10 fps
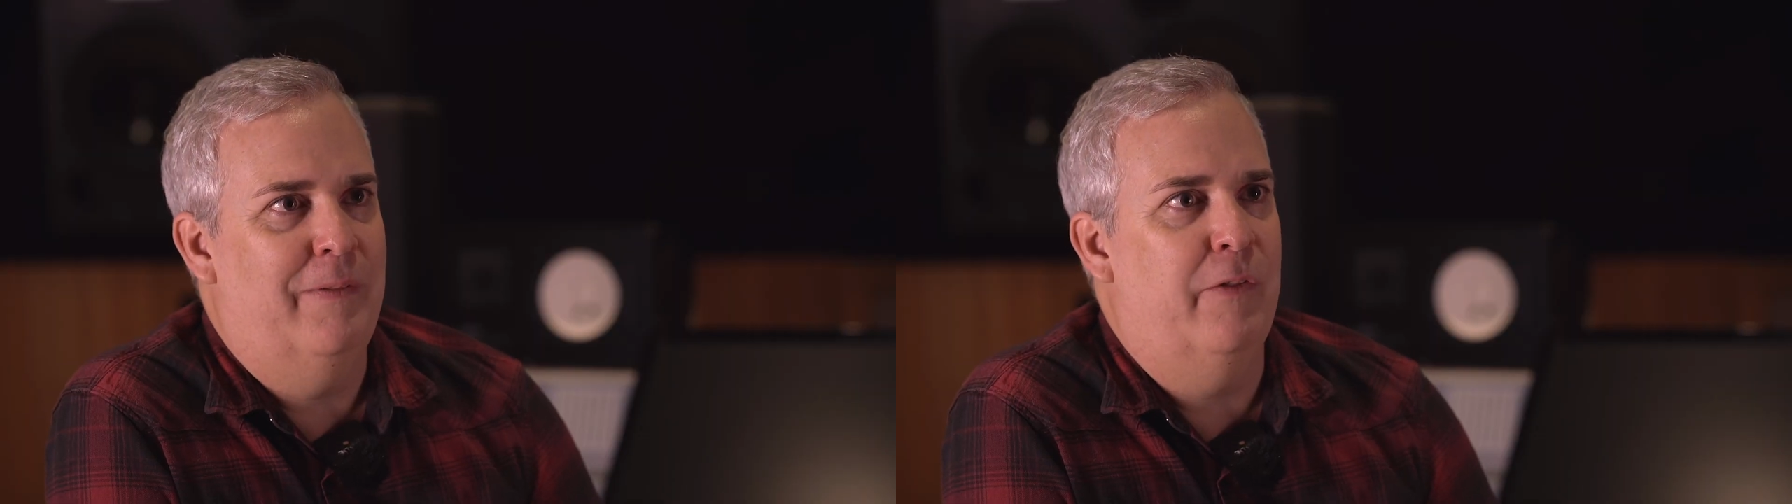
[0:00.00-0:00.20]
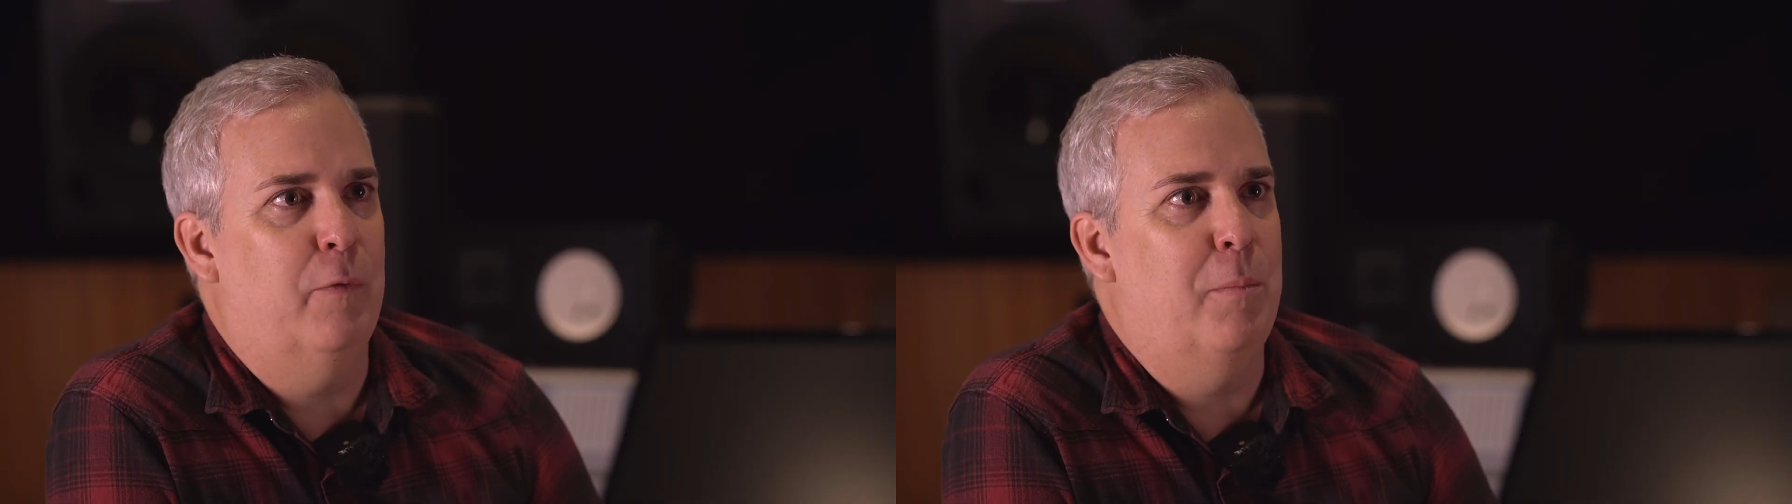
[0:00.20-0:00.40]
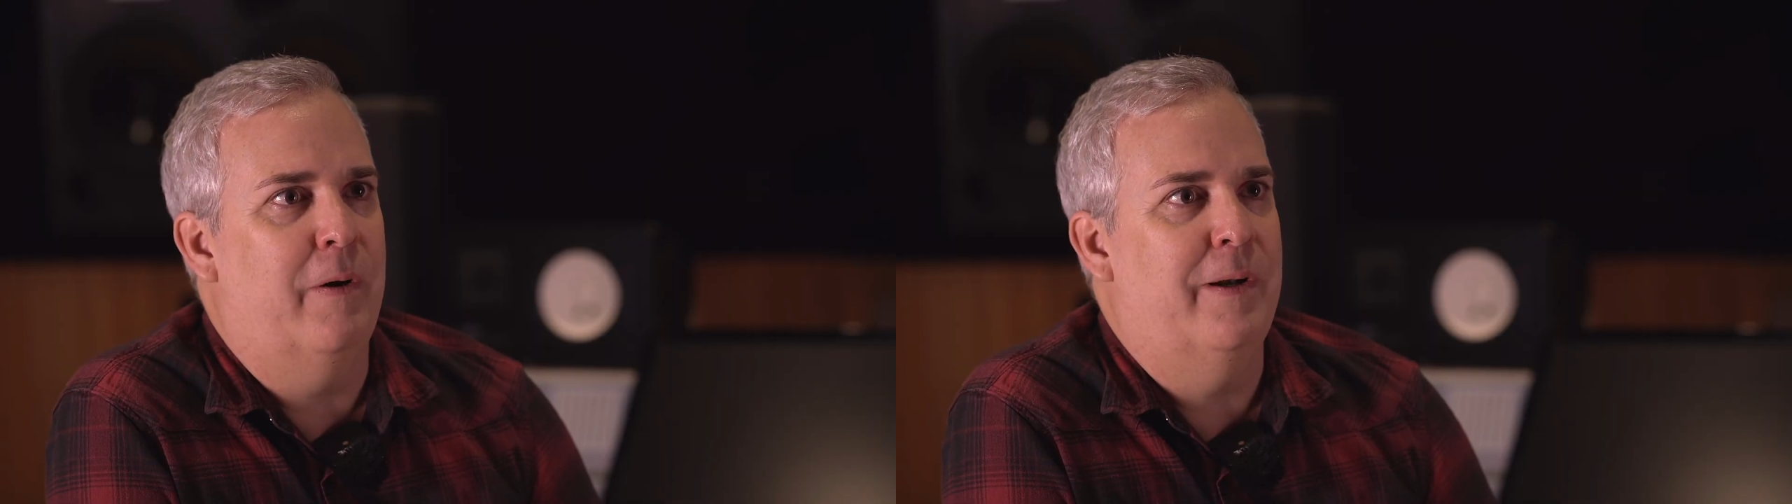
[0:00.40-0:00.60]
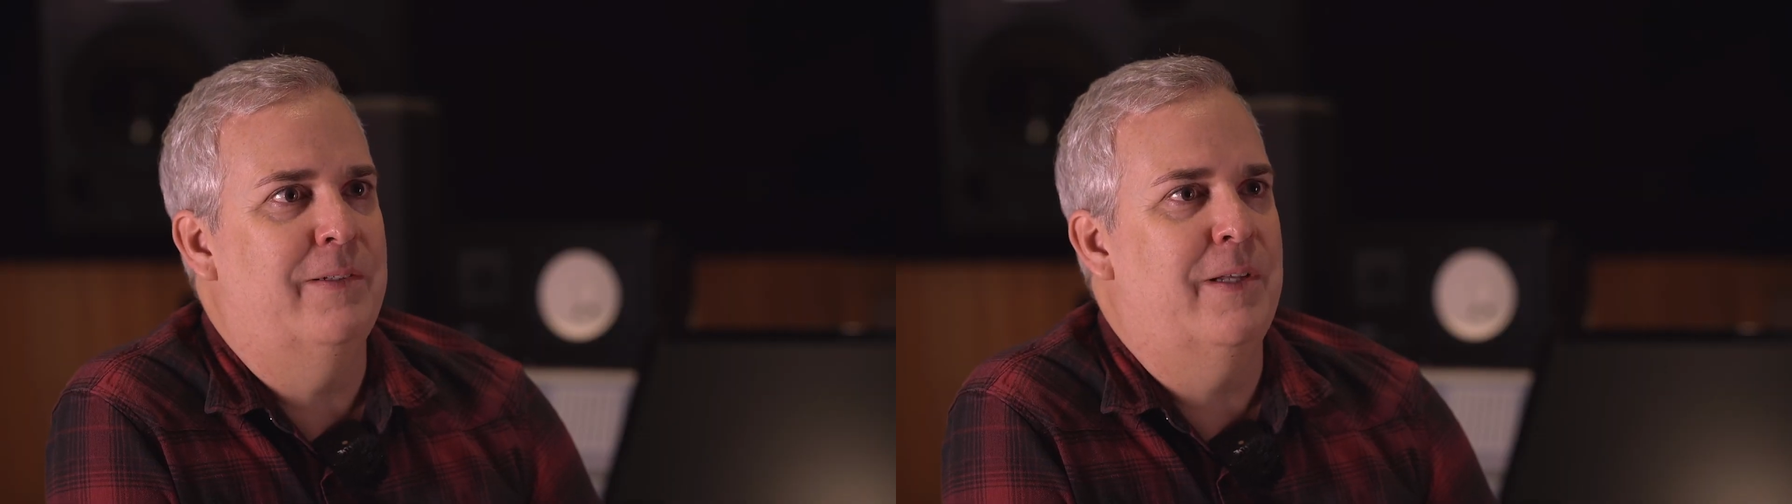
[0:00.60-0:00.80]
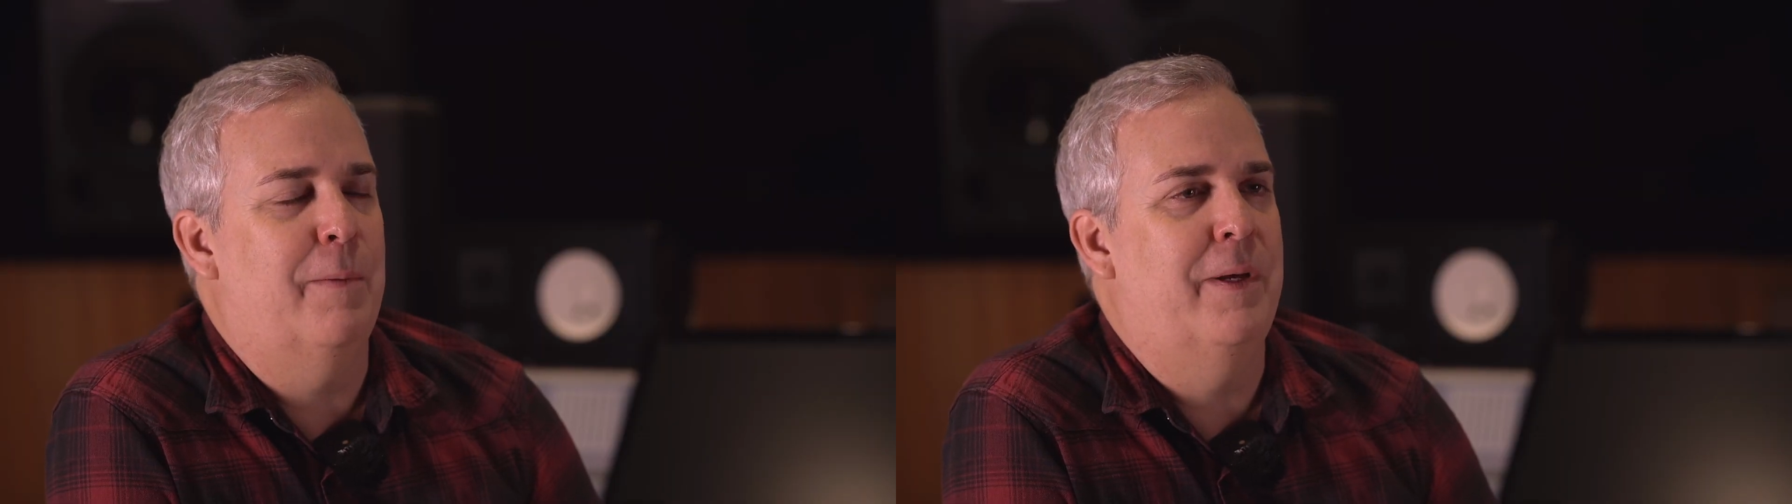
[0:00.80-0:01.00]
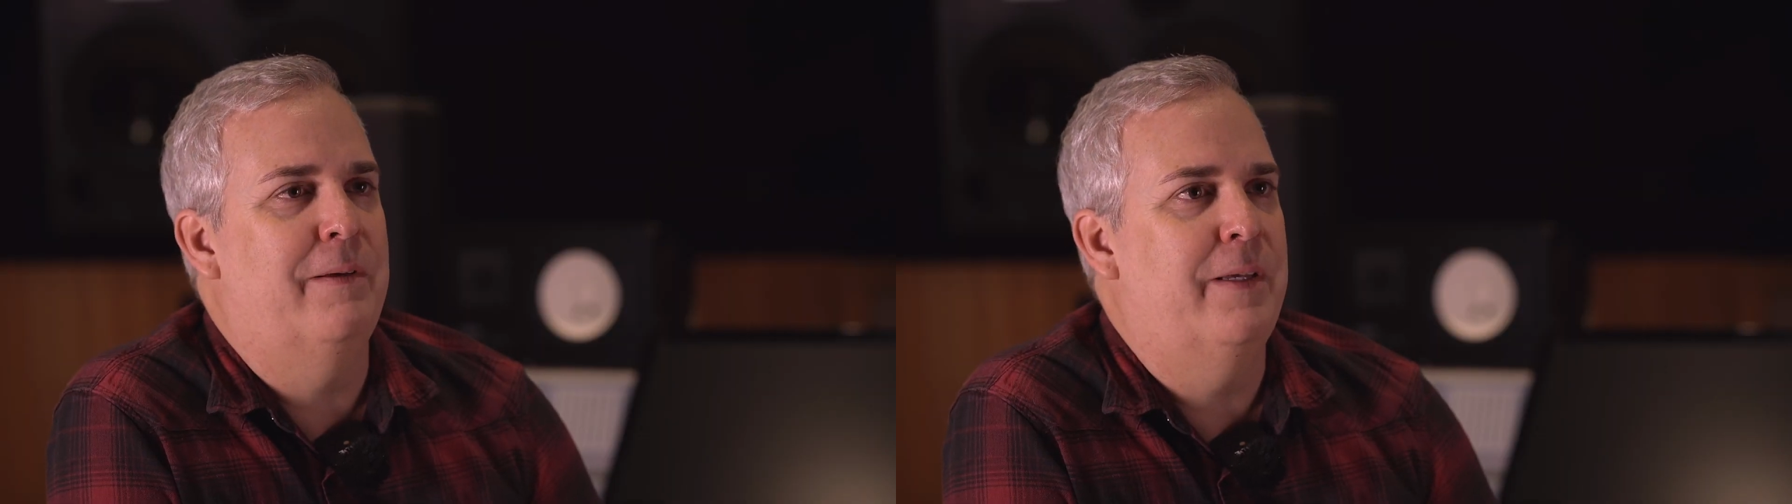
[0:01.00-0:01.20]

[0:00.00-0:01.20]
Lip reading: The other part is I'm an